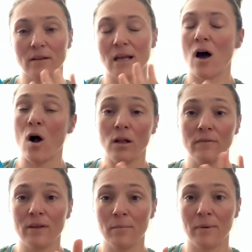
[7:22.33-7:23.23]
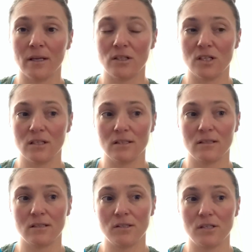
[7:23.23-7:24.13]
Not all of them, but she's
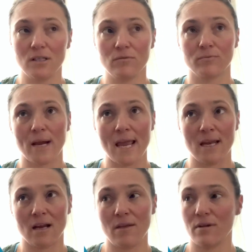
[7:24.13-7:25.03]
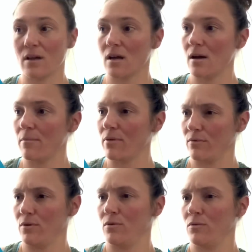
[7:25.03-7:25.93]
read, I think, up
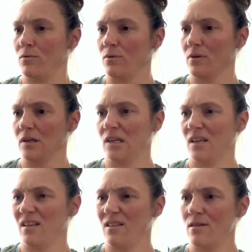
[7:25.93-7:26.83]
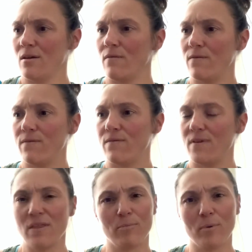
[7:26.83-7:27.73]
through the
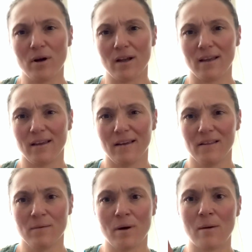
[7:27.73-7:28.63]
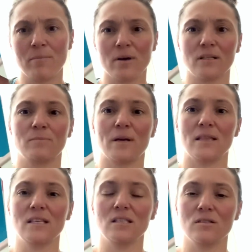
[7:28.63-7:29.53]
5th book in the Bob books, but
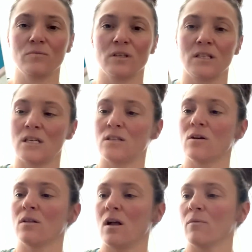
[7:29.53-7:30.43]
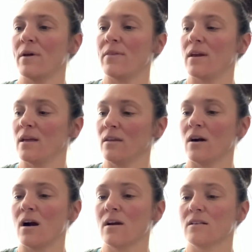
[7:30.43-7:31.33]
this is really neat to go along with it. And there
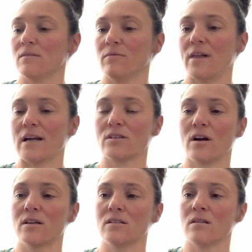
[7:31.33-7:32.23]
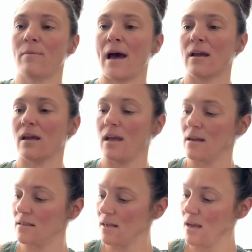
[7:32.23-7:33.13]
are some flashcards in the back
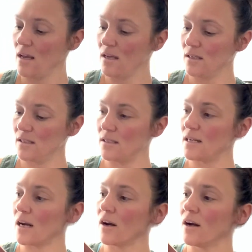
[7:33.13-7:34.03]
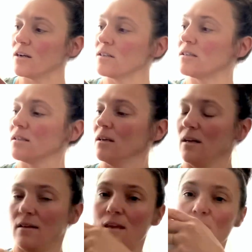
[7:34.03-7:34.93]
and stickers
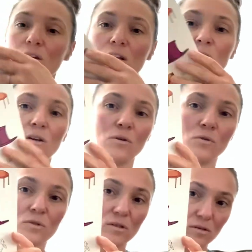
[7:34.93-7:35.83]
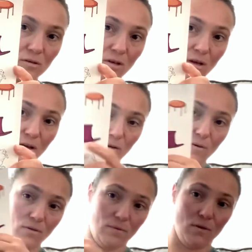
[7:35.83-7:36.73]
that you can use
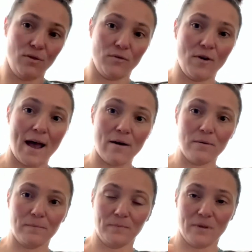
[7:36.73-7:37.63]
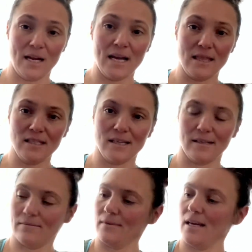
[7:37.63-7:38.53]
throughout. I
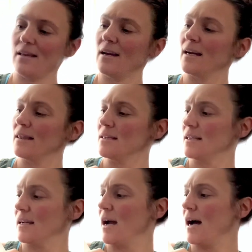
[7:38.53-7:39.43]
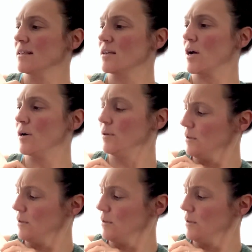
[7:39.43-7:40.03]
think I got this at Costco.